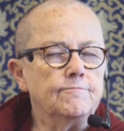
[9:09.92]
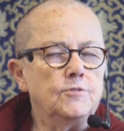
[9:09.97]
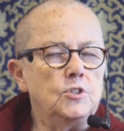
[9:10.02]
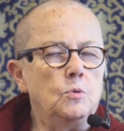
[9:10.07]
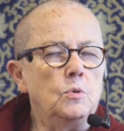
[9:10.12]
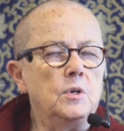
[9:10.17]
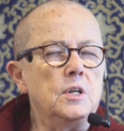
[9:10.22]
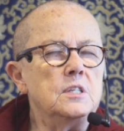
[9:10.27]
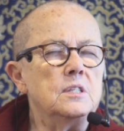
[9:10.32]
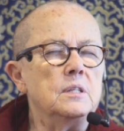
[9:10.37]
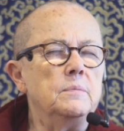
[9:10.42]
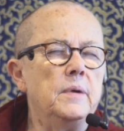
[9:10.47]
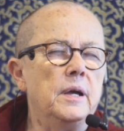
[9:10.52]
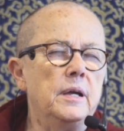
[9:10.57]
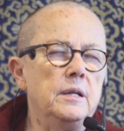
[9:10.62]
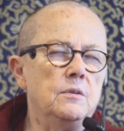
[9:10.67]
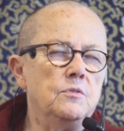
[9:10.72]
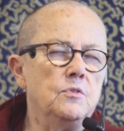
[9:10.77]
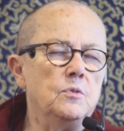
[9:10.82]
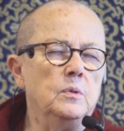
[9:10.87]
So, what is the
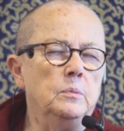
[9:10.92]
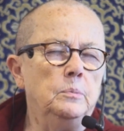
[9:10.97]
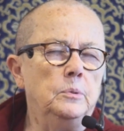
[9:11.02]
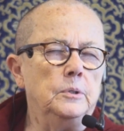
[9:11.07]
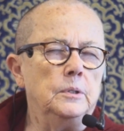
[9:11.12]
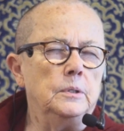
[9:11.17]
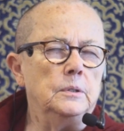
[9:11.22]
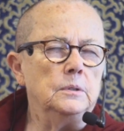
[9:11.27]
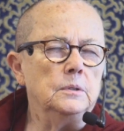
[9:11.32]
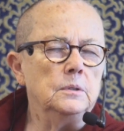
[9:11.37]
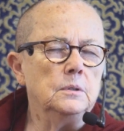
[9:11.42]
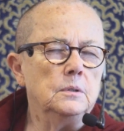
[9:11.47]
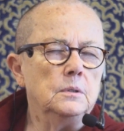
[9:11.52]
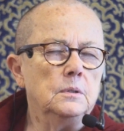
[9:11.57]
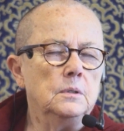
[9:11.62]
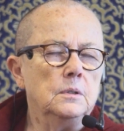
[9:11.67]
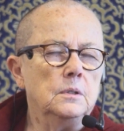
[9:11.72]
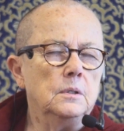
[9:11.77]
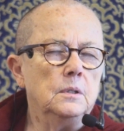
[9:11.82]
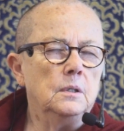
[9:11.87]
mind for the Buddha?
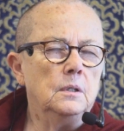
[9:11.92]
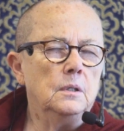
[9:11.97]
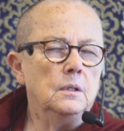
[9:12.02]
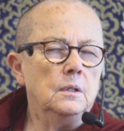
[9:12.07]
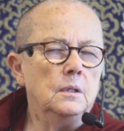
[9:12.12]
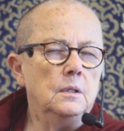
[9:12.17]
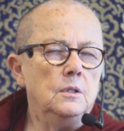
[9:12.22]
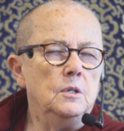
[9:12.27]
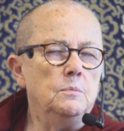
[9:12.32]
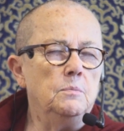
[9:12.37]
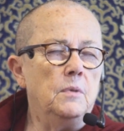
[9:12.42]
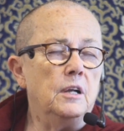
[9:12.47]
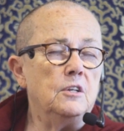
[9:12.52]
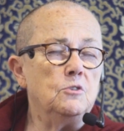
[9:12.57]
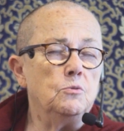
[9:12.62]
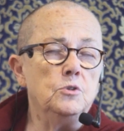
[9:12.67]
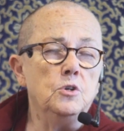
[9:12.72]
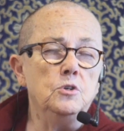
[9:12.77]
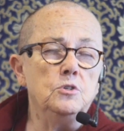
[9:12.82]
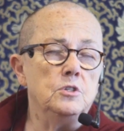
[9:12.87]
You might
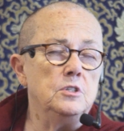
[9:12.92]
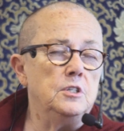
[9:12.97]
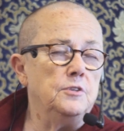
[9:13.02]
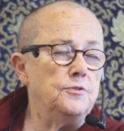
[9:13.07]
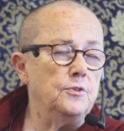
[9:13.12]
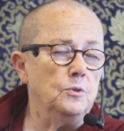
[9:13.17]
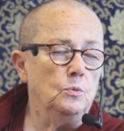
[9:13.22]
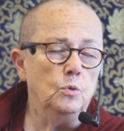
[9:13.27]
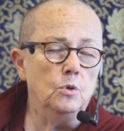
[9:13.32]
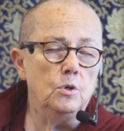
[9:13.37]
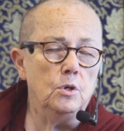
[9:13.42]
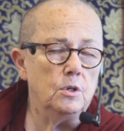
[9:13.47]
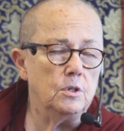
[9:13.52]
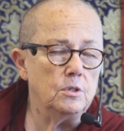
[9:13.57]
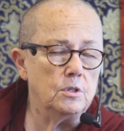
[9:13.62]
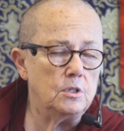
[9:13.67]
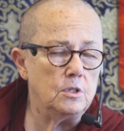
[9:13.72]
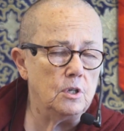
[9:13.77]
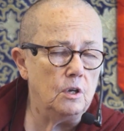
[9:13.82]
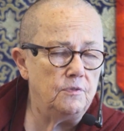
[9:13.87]
as well use a different word
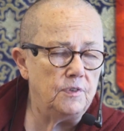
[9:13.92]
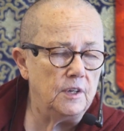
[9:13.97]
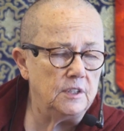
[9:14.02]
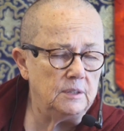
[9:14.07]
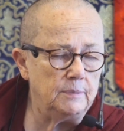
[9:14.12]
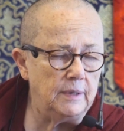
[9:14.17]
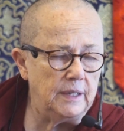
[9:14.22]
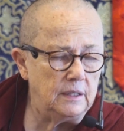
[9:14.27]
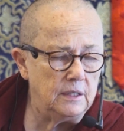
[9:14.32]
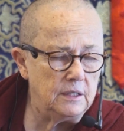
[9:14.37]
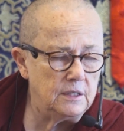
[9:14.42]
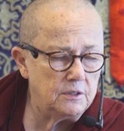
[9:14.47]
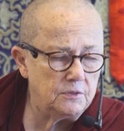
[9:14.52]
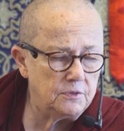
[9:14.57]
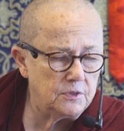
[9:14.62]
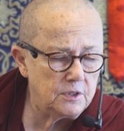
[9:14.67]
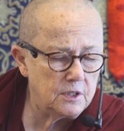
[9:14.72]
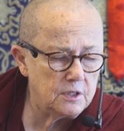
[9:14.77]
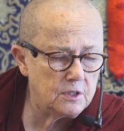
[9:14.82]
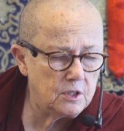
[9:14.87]
because it's so fundamentally
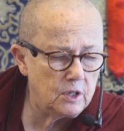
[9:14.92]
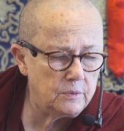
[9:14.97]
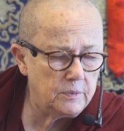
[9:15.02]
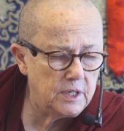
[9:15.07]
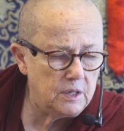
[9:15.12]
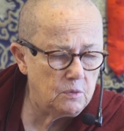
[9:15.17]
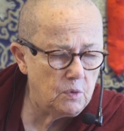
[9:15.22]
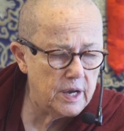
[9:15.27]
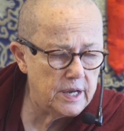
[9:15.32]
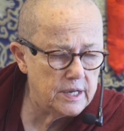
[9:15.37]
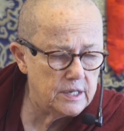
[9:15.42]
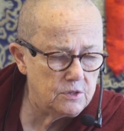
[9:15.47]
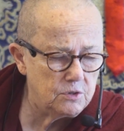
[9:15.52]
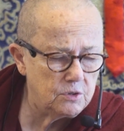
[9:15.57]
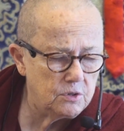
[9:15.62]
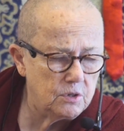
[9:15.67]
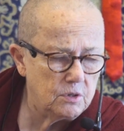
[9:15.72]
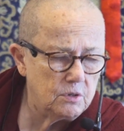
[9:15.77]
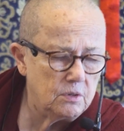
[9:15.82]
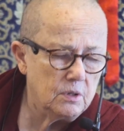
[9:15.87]
different in so many ways,
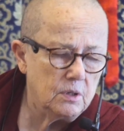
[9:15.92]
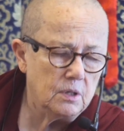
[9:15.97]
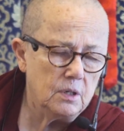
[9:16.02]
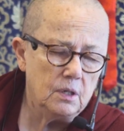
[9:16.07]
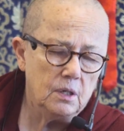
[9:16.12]
you know.